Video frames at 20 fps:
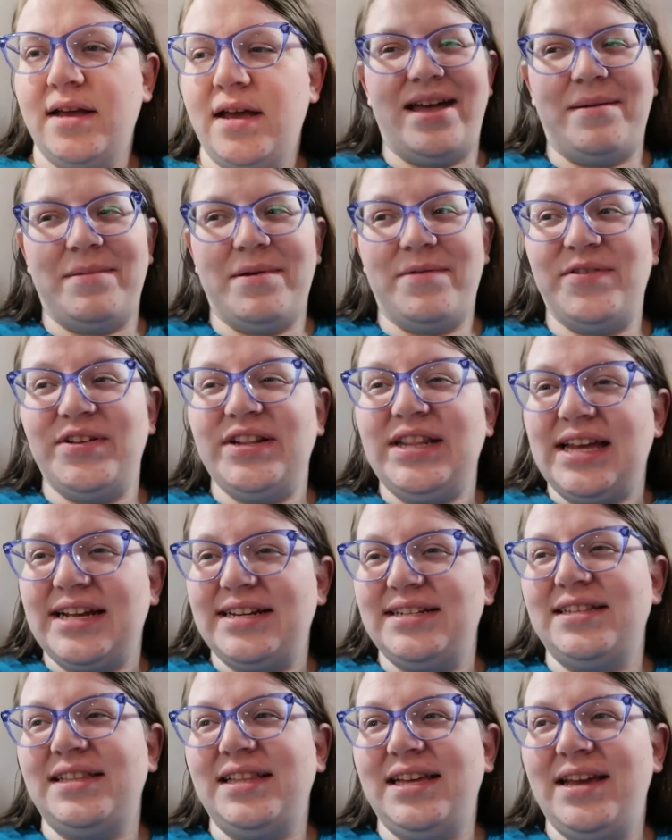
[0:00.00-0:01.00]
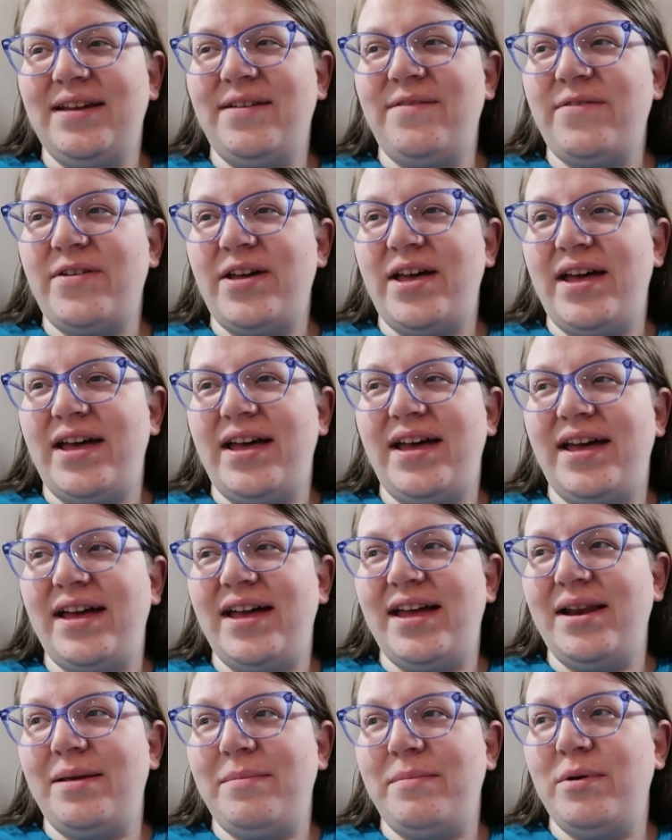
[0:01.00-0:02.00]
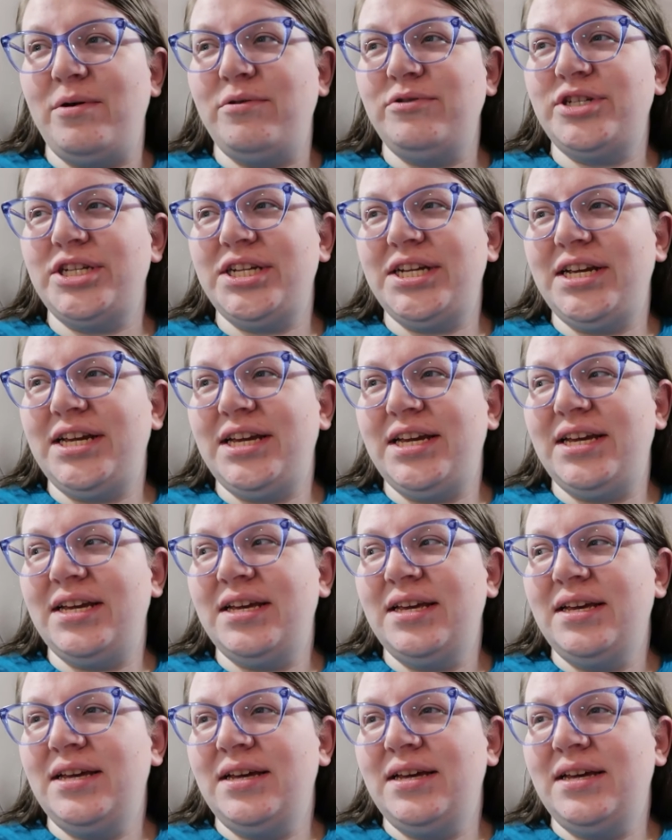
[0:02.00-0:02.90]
If you'd like to leave an emoji.